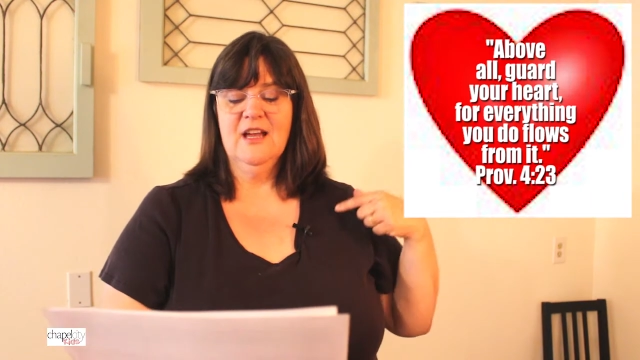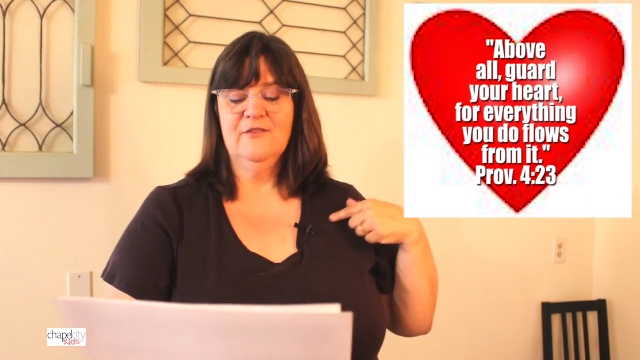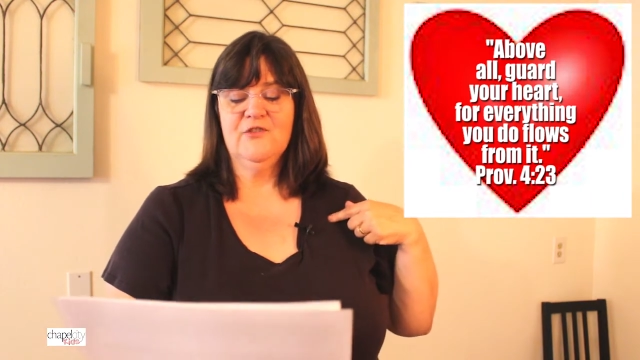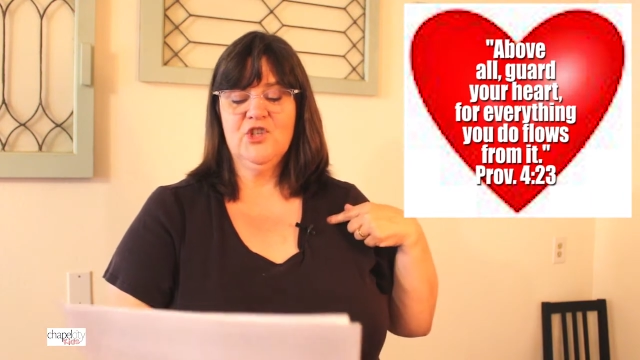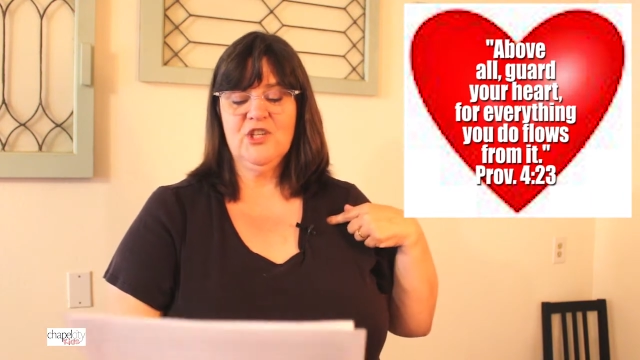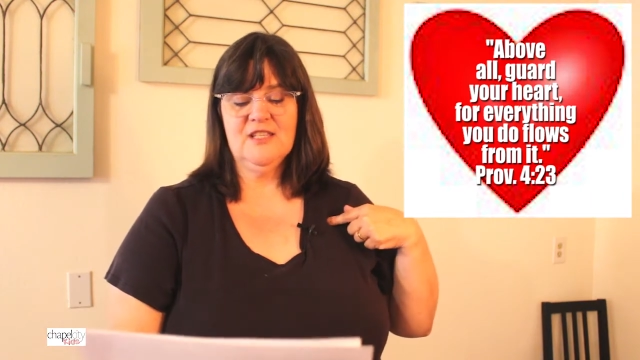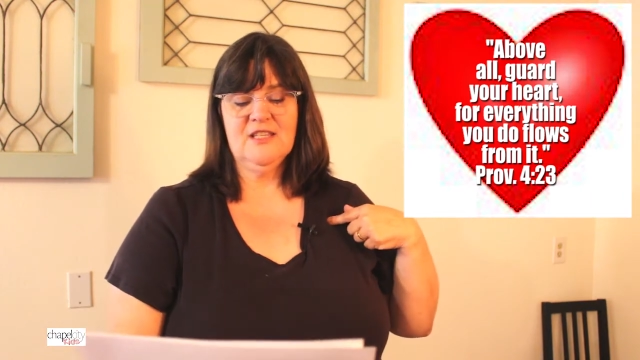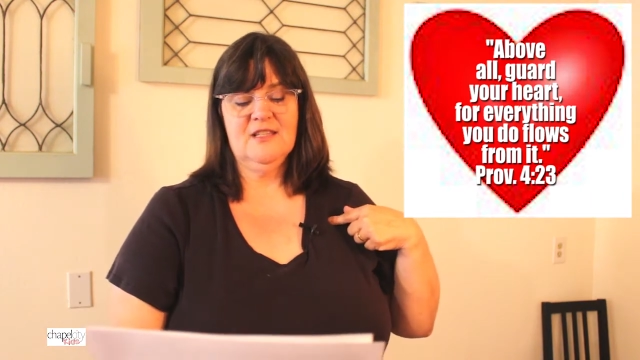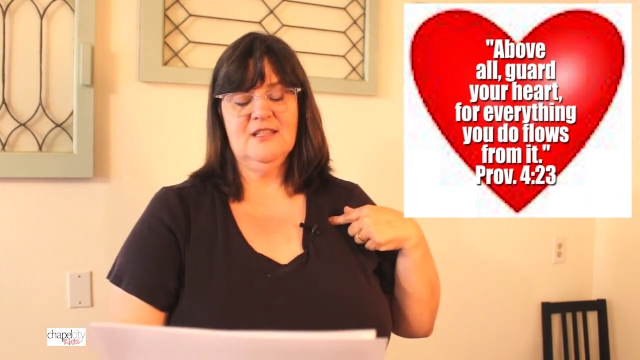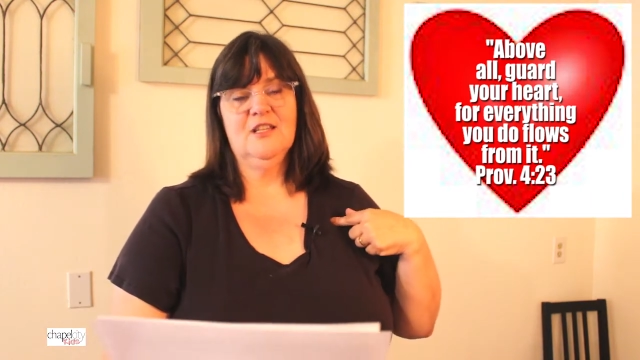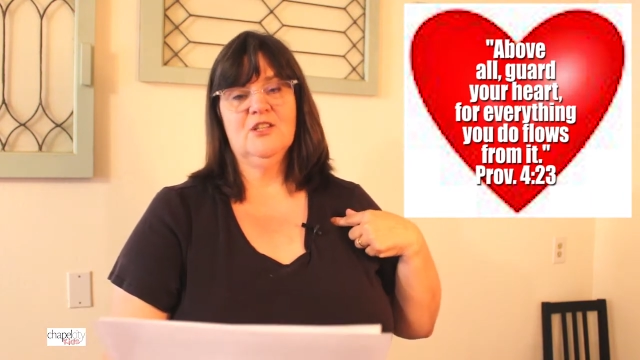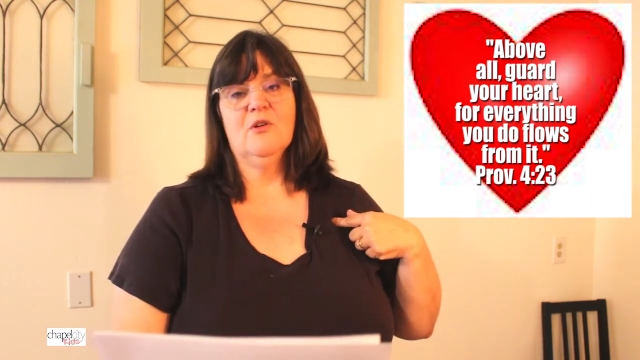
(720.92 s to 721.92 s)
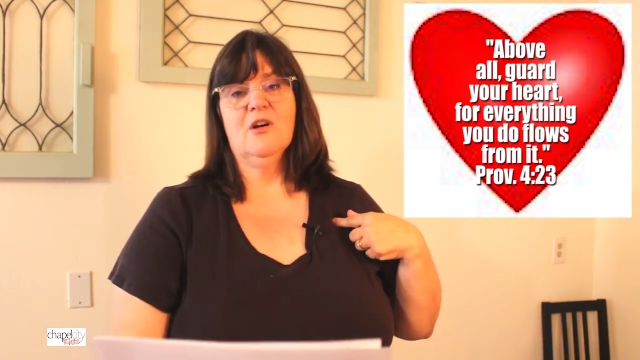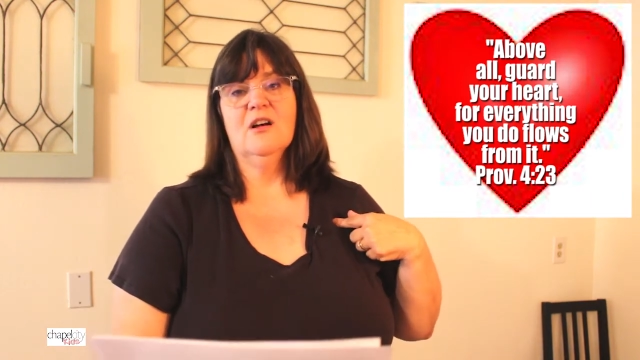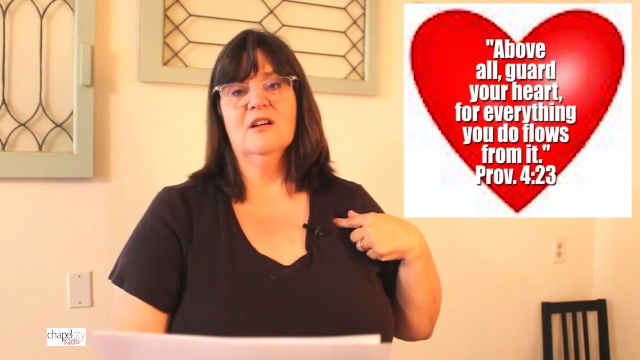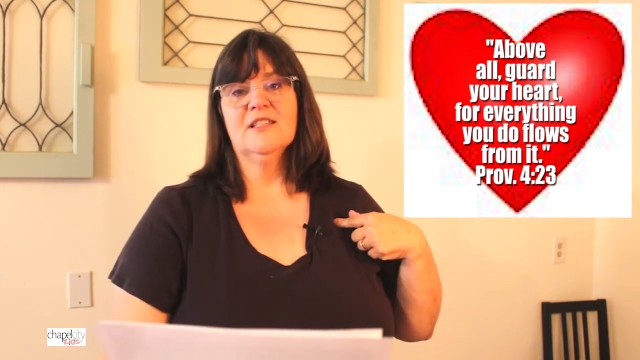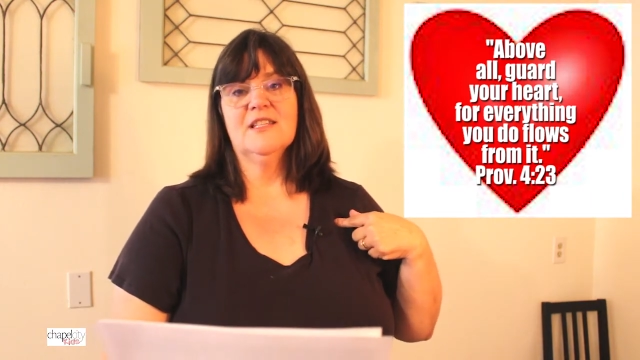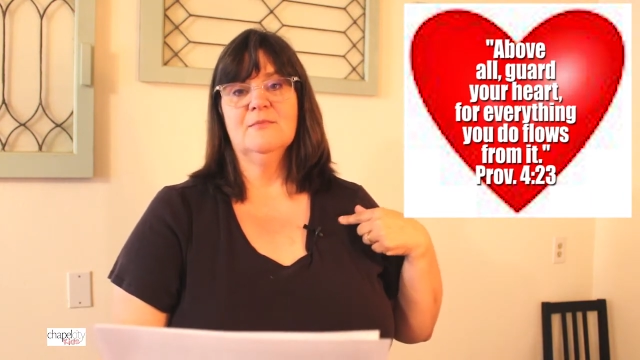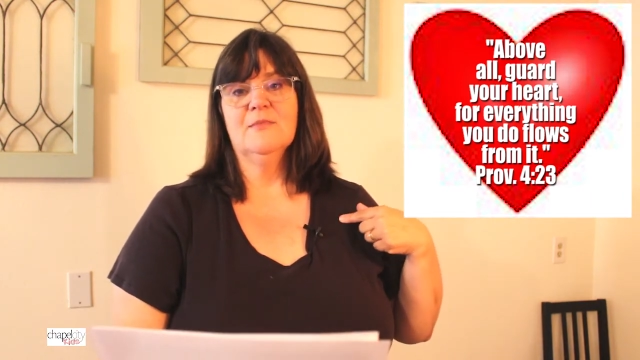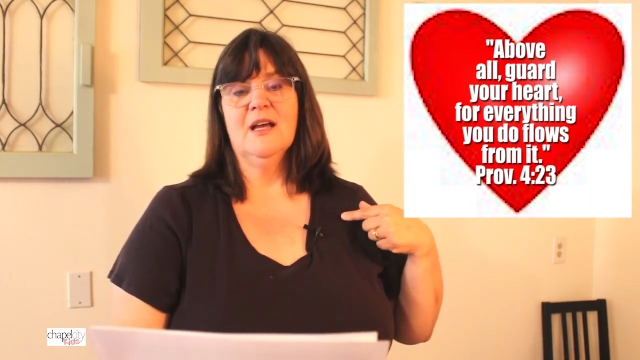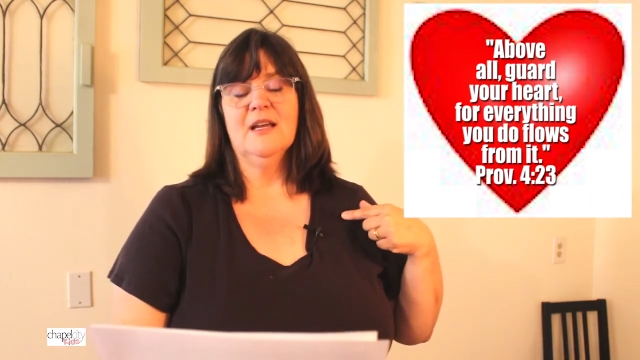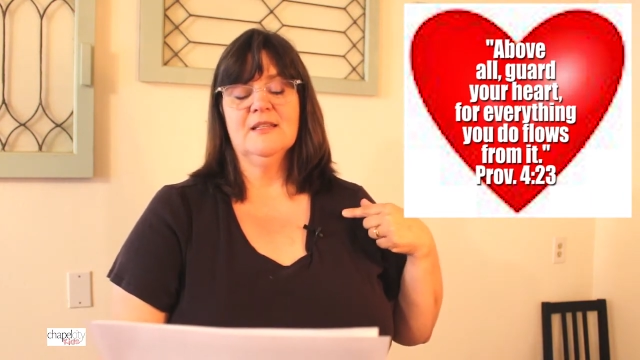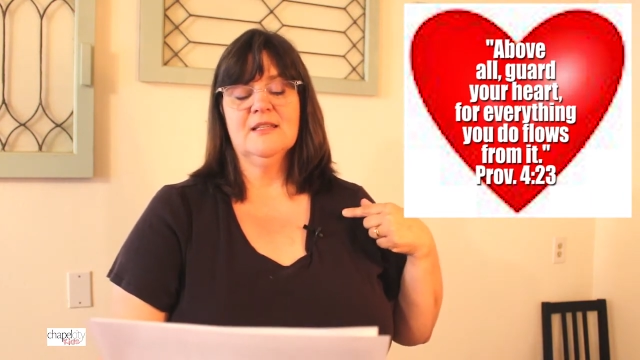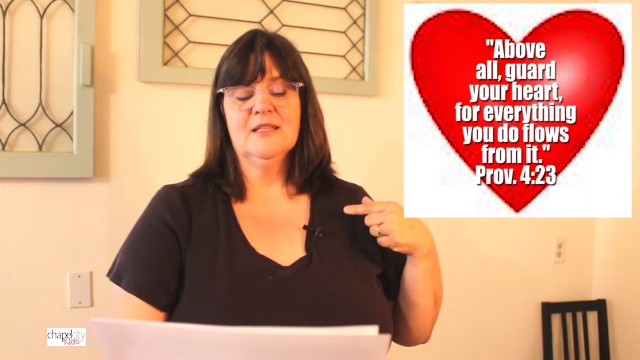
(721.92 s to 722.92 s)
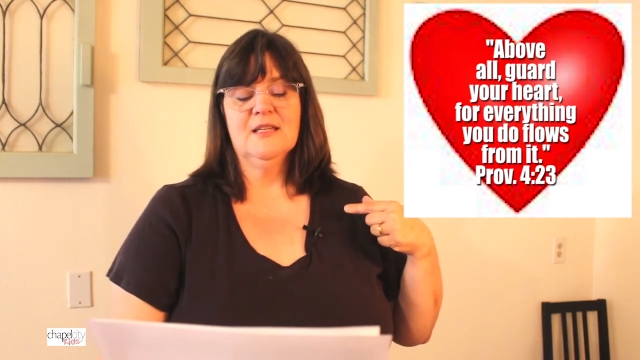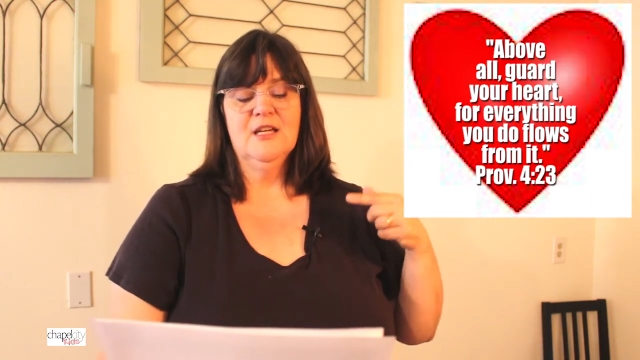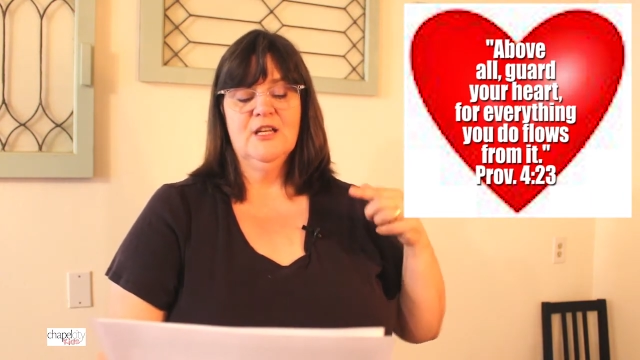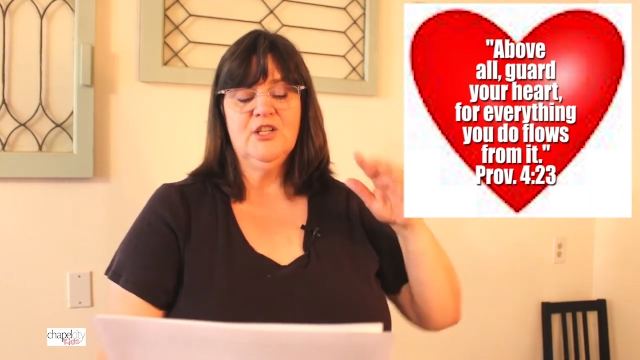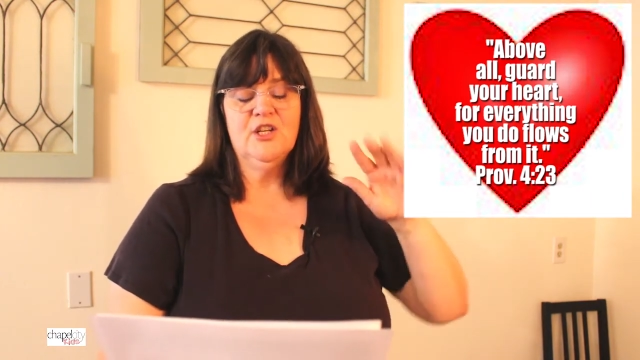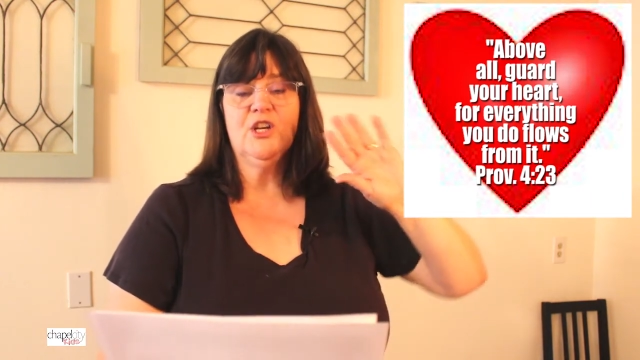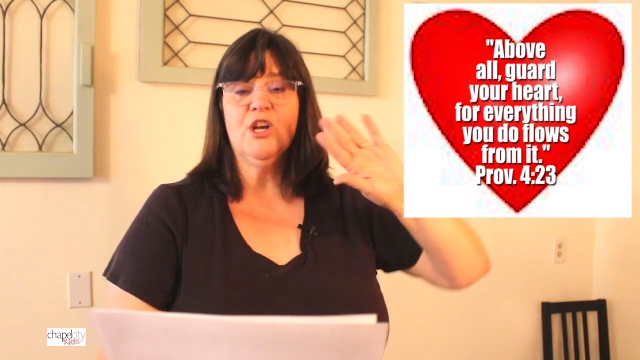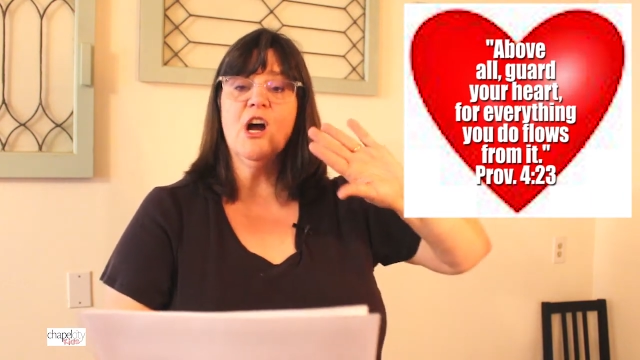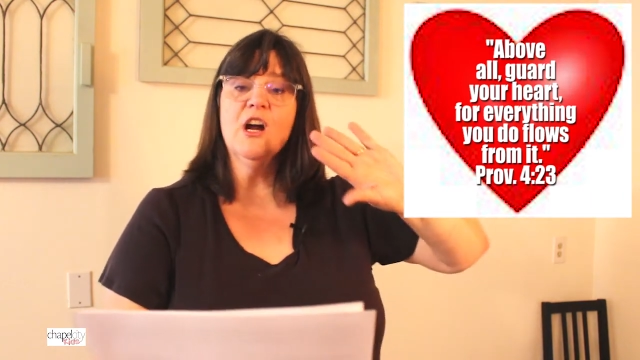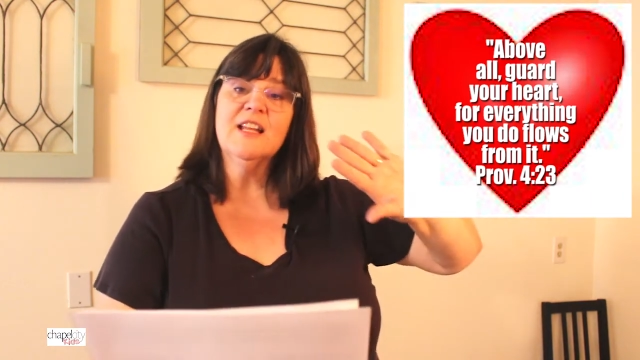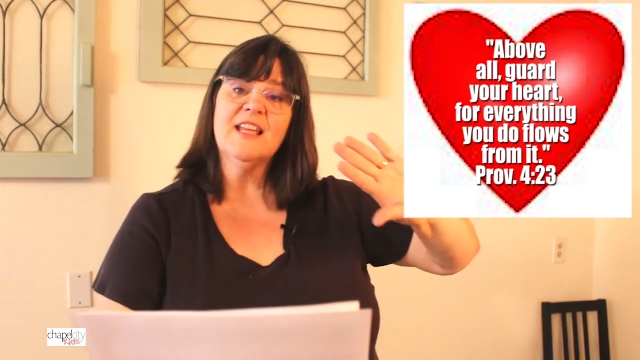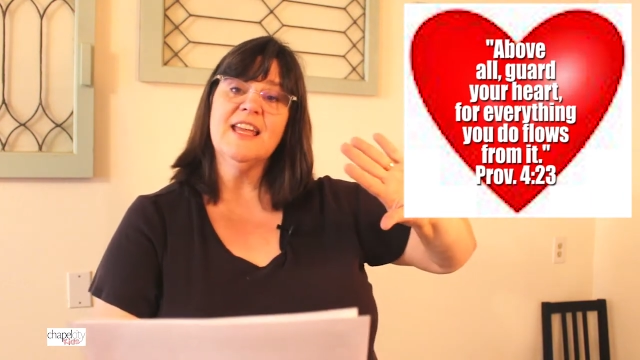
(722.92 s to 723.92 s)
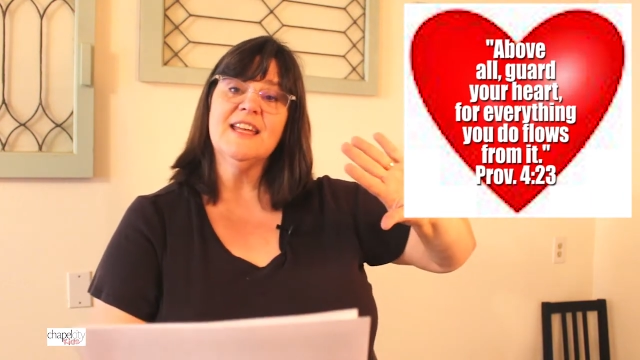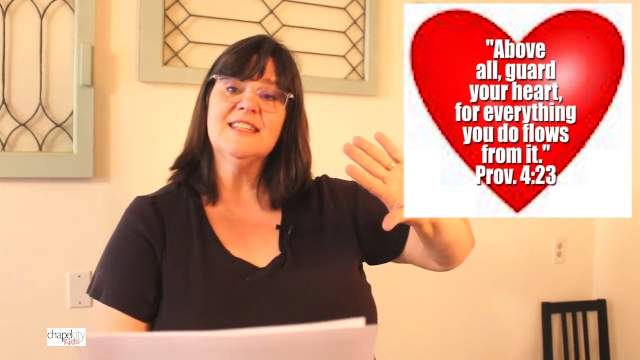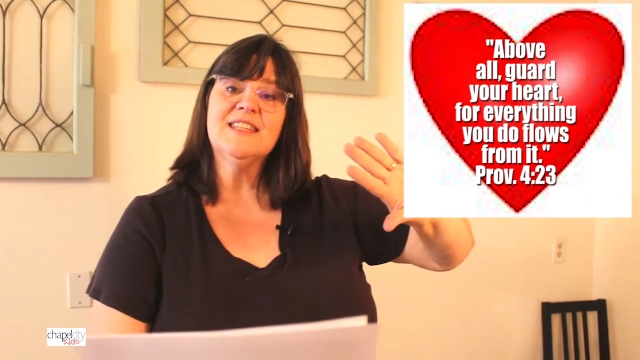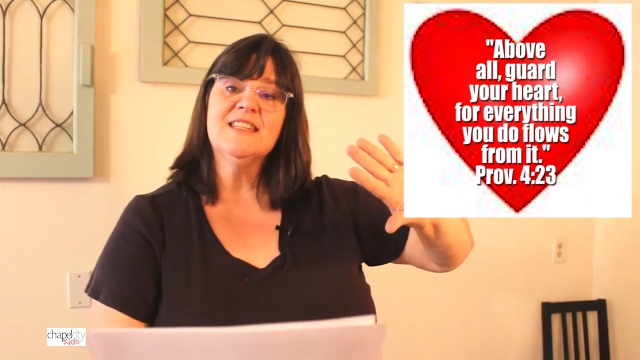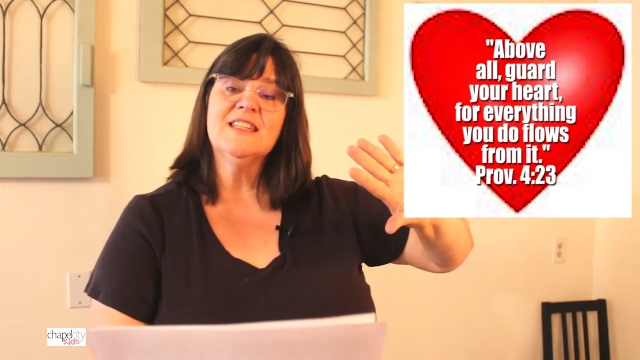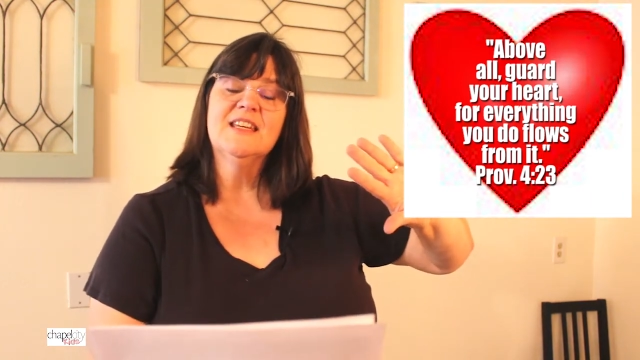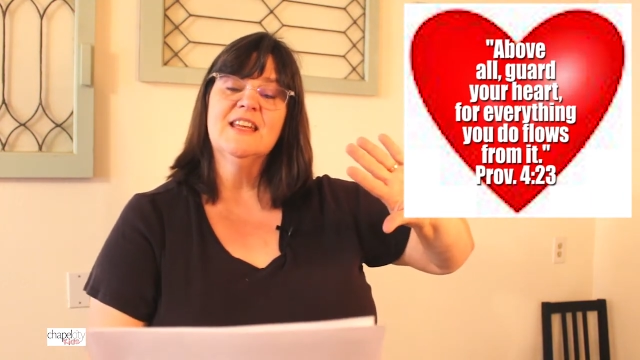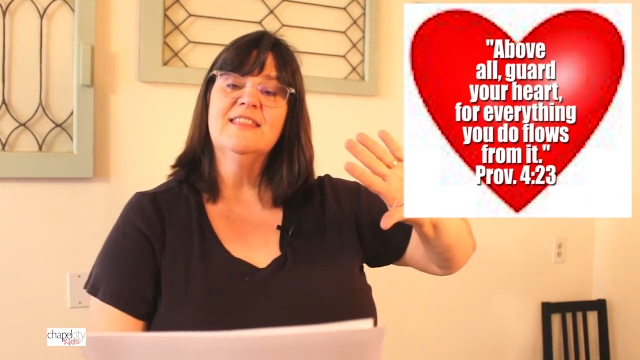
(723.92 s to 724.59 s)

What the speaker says: of Jesus into our hearts and minds to guard against